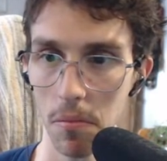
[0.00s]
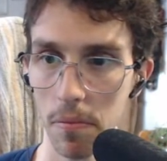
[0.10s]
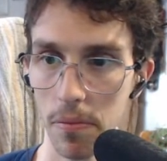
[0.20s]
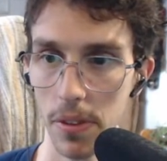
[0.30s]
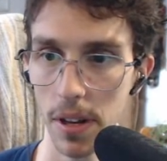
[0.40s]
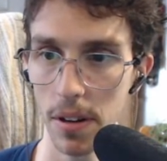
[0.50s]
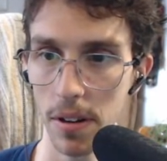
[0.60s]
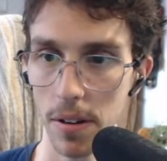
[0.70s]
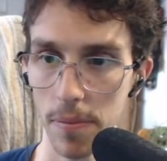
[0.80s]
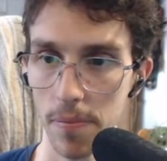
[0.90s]

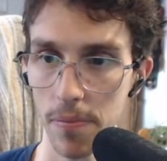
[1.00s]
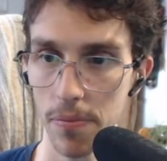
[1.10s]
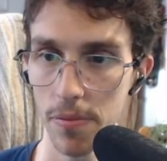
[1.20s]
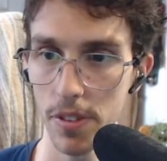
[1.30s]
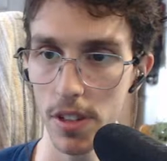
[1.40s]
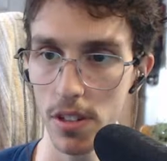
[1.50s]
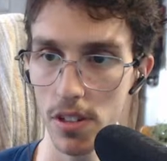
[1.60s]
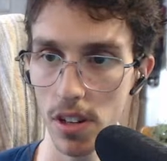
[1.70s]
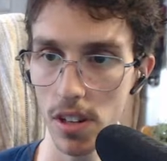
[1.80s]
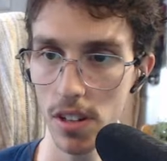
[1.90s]
No.
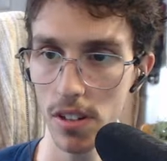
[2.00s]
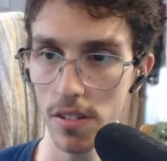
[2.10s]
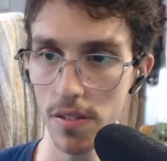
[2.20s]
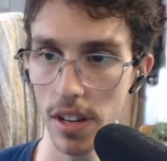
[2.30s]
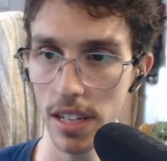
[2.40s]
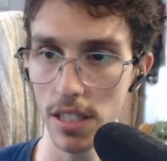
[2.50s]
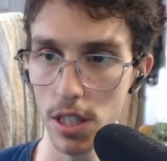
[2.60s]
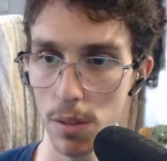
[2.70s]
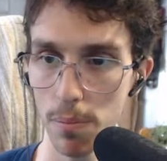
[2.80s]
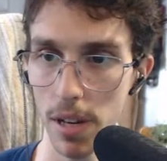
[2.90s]
Dissolve and
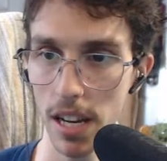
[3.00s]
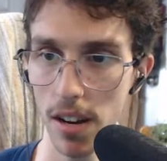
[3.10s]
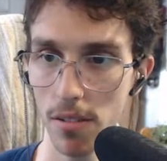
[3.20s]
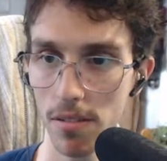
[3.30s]
spin out.